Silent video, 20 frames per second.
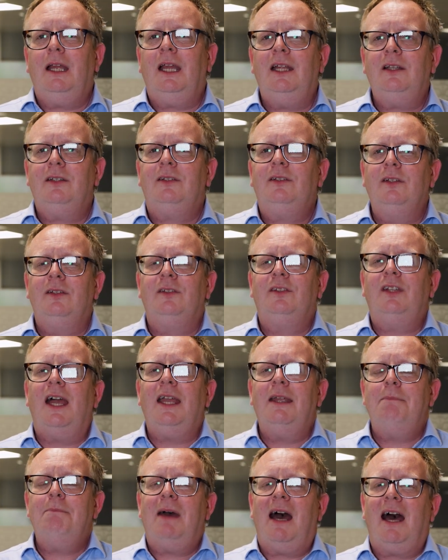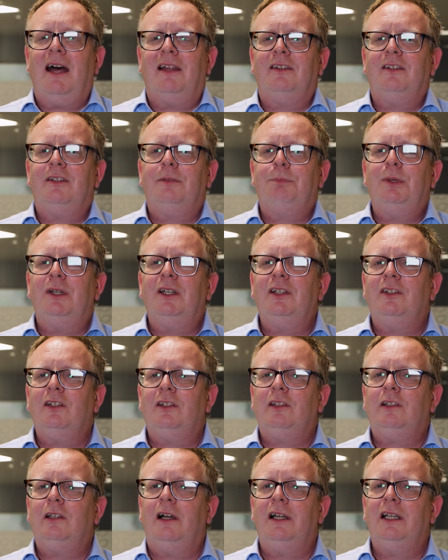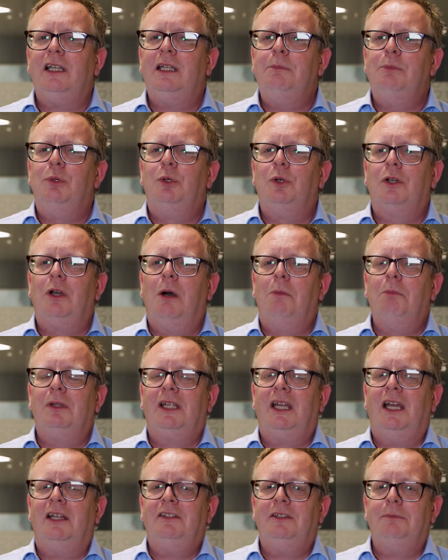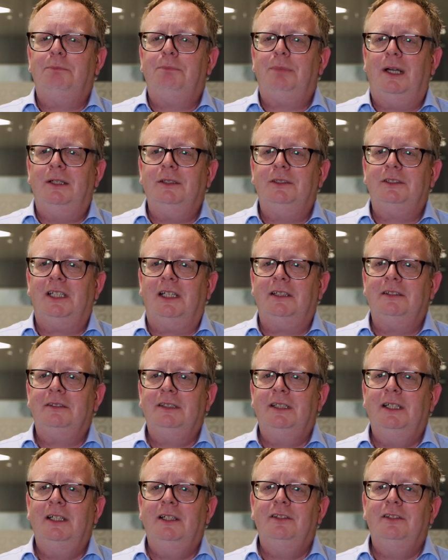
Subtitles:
it's the same maths, but it's a slightly more complicated process.